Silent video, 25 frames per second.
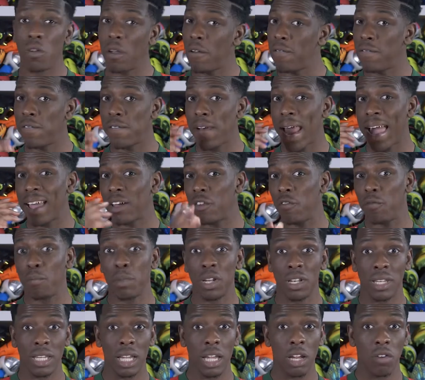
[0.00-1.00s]
on the flag of
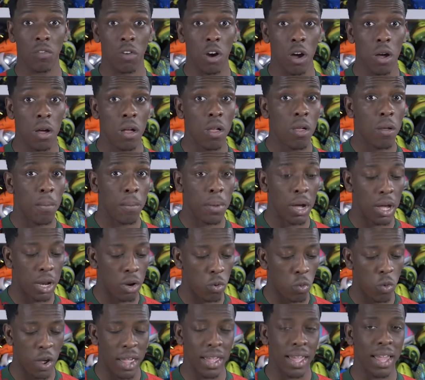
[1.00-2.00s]
Madeira, by
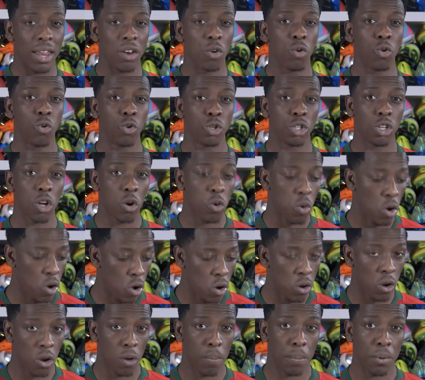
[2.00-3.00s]
the way, and also
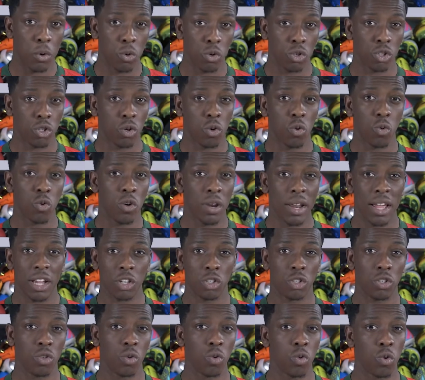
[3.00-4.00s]
on the Portugal
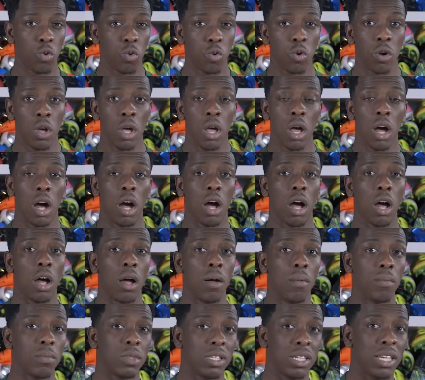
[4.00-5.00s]
national
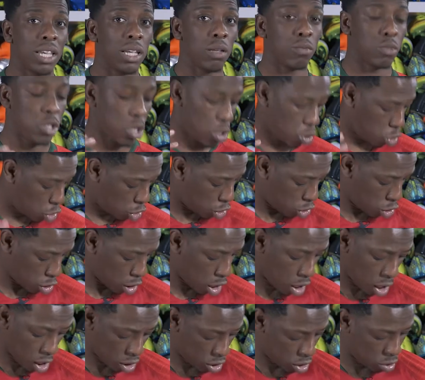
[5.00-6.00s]
team's
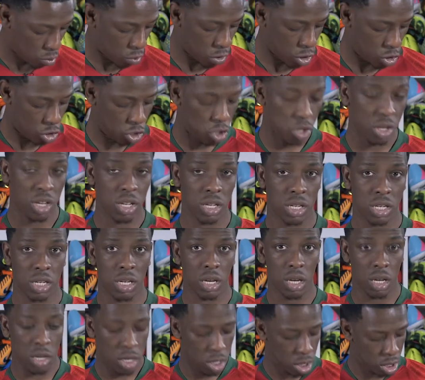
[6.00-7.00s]
shirt, which you can
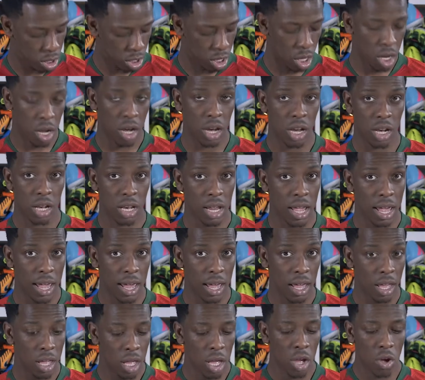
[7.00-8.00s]
see kind of
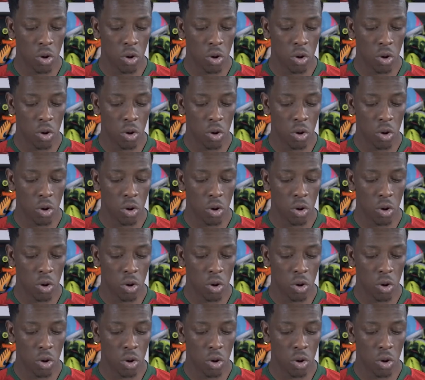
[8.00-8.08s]
there